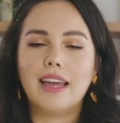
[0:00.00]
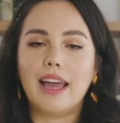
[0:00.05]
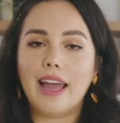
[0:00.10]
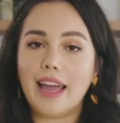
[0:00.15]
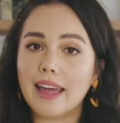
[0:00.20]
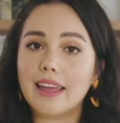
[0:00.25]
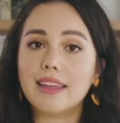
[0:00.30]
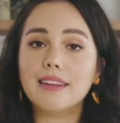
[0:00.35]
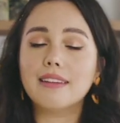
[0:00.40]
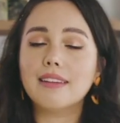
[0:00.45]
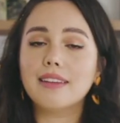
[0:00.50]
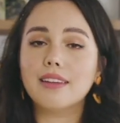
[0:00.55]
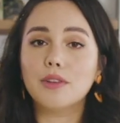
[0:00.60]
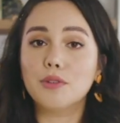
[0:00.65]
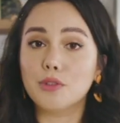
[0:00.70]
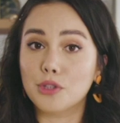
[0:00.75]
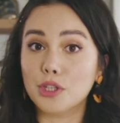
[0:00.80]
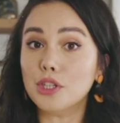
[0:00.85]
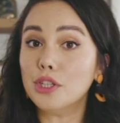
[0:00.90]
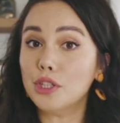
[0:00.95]
And
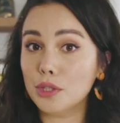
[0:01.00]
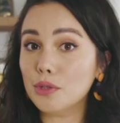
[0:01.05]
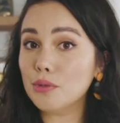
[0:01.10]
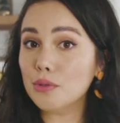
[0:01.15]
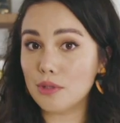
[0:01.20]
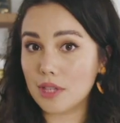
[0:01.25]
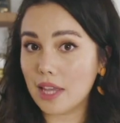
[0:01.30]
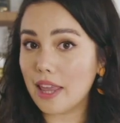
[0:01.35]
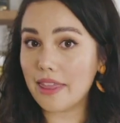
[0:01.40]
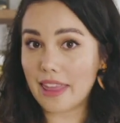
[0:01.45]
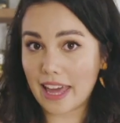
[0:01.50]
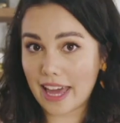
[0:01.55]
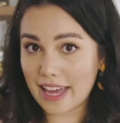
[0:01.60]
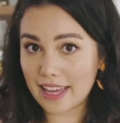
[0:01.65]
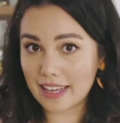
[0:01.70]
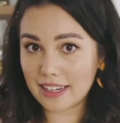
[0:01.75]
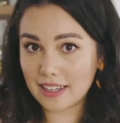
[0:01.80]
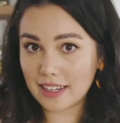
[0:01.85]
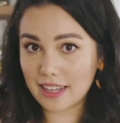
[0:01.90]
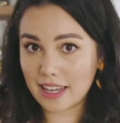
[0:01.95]
you should use
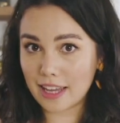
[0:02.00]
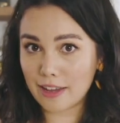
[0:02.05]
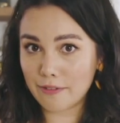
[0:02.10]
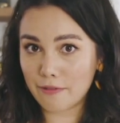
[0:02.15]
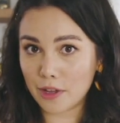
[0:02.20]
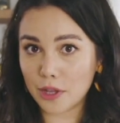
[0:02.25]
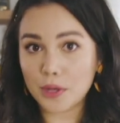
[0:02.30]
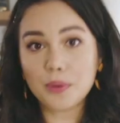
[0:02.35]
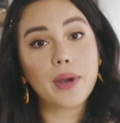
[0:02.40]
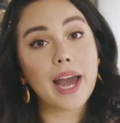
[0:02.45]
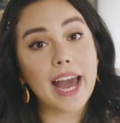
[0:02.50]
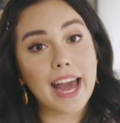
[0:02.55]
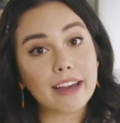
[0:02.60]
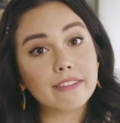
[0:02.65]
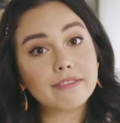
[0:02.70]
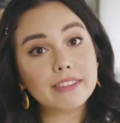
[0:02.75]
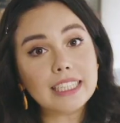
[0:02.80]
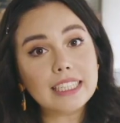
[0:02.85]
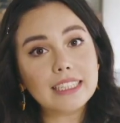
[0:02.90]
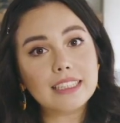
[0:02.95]
that if you
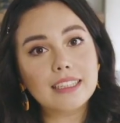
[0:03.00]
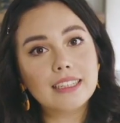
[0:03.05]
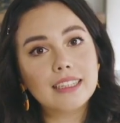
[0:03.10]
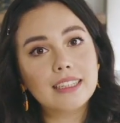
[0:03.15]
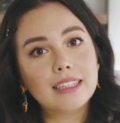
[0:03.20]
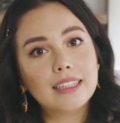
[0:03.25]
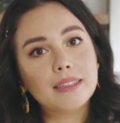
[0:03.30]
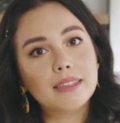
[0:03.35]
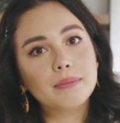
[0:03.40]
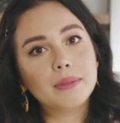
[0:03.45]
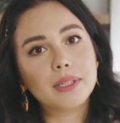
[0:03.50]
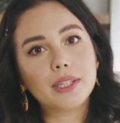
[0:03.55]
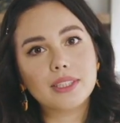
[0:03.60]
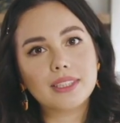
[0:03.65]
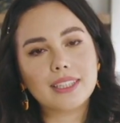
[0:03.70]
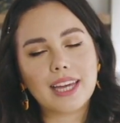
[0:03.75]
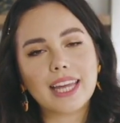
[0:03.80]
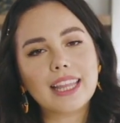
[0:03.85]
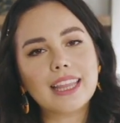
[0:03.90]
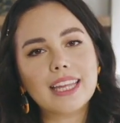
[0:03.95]
have it,
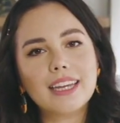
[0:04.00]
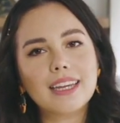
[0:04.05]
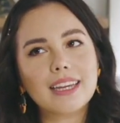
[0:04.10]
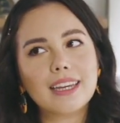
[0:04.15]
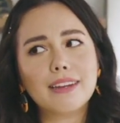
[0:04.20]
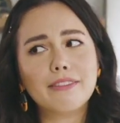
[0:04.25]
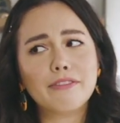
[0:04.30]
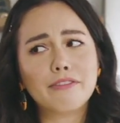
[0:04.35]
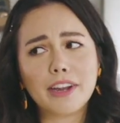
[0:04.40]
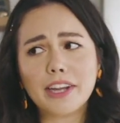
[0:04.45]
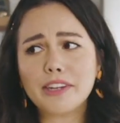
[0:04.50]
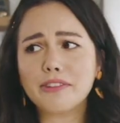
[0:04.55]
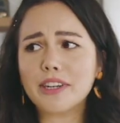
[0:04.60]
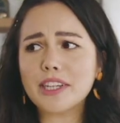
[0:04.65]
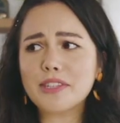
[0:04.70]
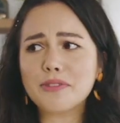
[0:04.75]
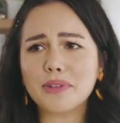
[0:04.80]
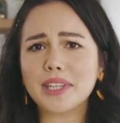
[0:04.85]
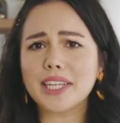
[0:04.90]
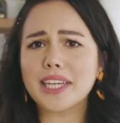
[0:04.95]
because I think fried
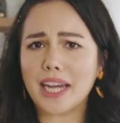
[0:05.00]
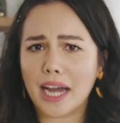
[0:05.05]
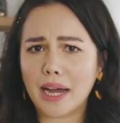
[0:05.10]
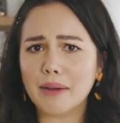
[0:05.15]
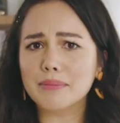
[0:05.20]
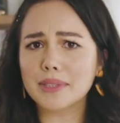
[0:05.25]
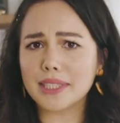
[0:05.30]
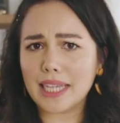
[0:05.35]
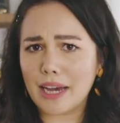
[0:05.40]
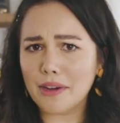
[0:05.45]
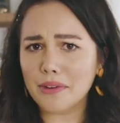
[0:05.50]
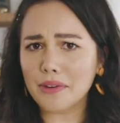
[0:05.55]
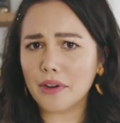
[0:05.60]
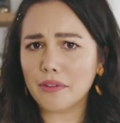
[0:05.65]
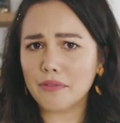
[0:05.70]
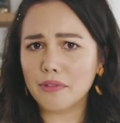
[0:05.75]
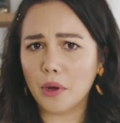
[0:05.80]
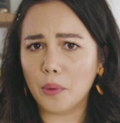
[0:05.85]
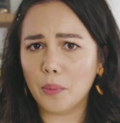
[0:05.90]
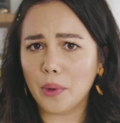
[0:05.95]
rice really comes out
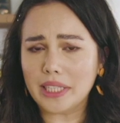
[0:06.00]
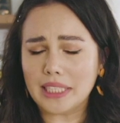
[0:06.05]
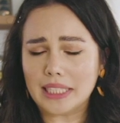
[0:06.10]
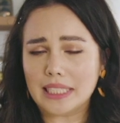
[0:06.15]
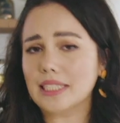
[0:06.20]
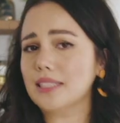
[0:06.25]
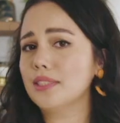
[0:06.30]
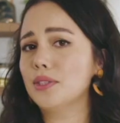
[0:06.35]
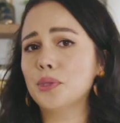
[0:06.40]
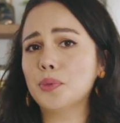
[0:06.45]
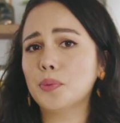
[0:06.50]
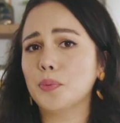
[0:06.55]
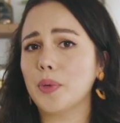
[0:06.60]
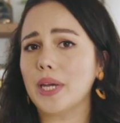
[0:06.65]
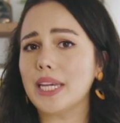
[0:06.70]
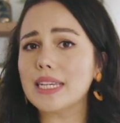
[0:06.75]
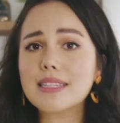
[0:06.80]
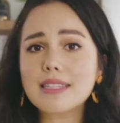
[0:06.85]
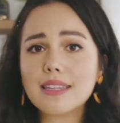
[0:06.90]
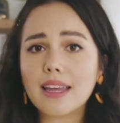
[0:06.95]
of not wanting to
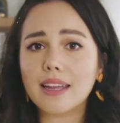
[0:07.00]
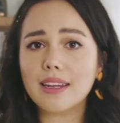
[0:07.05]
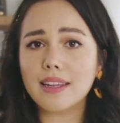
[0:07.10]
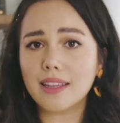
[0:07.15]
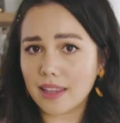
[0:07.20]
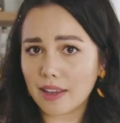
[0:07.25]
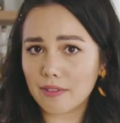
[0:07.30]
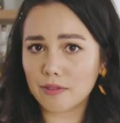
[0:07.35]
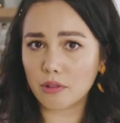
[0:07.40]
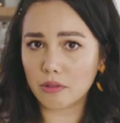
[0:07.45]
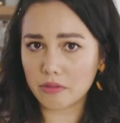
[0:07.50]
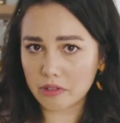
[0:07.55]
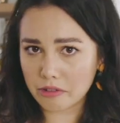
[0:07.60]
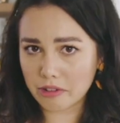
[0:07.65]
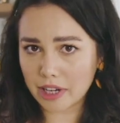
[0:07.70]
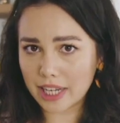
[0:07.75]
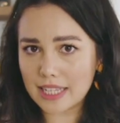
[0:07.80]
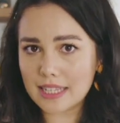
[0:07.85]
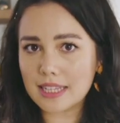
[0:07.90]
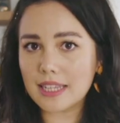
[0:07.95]
waste any leftover
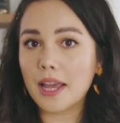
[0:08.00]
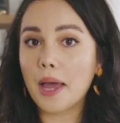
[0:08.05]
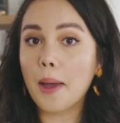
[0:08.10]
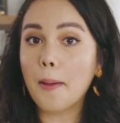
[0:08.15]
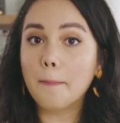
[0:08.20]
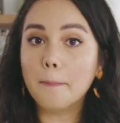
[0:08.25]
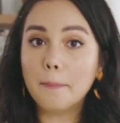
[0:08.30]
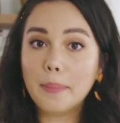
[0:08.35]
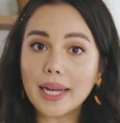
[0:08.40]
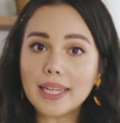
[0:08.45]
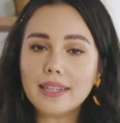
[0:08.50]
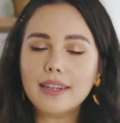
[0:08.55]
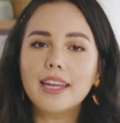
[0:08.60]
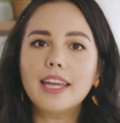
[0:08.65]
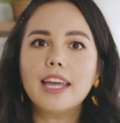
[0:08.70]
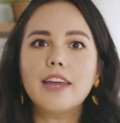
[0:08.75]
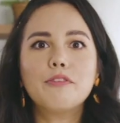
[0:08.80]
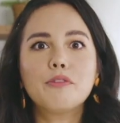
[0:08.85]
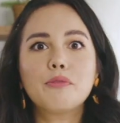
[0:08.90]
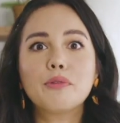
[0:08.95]
rice. But
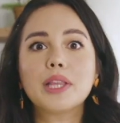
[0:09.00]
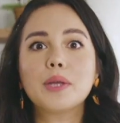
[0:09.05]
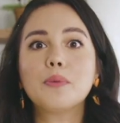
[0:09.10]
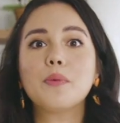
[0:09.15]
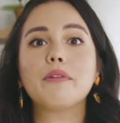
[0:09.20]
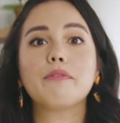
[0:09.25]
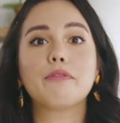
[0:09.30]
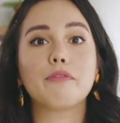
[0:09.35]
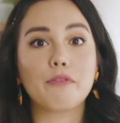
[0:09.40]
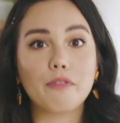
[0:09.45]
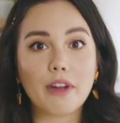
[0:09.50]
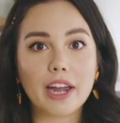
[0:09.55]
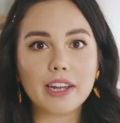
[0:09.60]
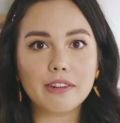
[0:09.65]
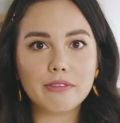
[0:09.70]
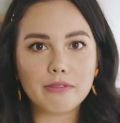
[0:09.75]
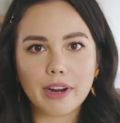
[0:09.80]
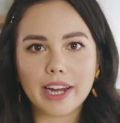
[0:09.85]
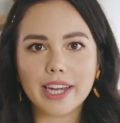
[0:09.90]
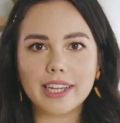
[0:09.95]
if you really want
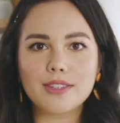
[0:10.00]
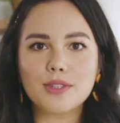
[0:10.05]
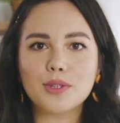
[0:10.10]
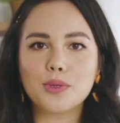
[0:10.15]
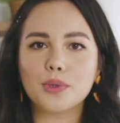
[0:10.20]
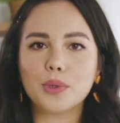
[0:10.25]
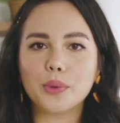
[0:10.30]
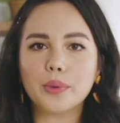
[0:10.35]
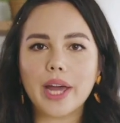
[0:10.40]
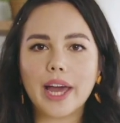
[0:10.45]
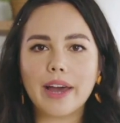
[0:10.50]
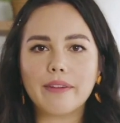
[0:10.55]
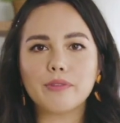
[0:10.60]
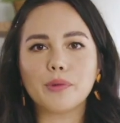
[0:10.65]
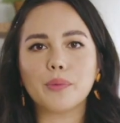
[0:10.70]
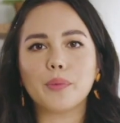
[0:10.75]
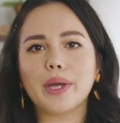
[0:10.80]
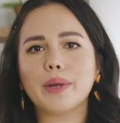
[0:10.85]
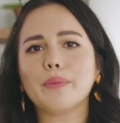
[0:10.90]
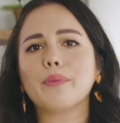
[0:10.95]
fried rice, you don't have
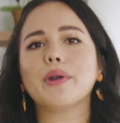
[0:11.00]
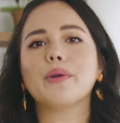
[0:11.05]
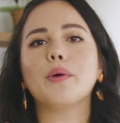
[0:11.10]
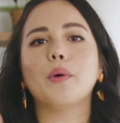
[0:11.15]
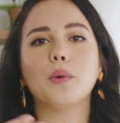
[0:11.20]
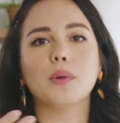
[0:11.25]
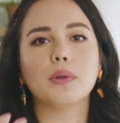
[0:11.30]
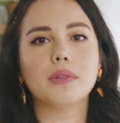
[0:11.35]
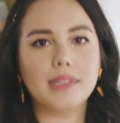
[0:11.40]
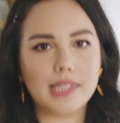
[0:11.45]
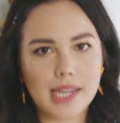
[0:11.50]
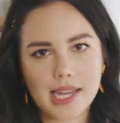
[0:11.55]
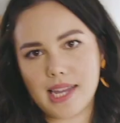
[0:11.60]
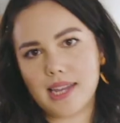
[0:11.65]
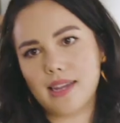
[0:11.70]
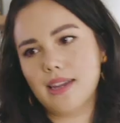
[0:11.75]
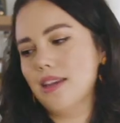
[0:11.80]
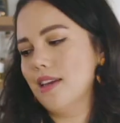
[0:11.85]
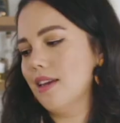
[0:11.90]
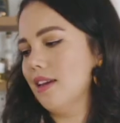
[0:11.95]
to wait one whole
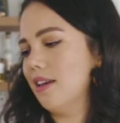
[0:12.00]
day.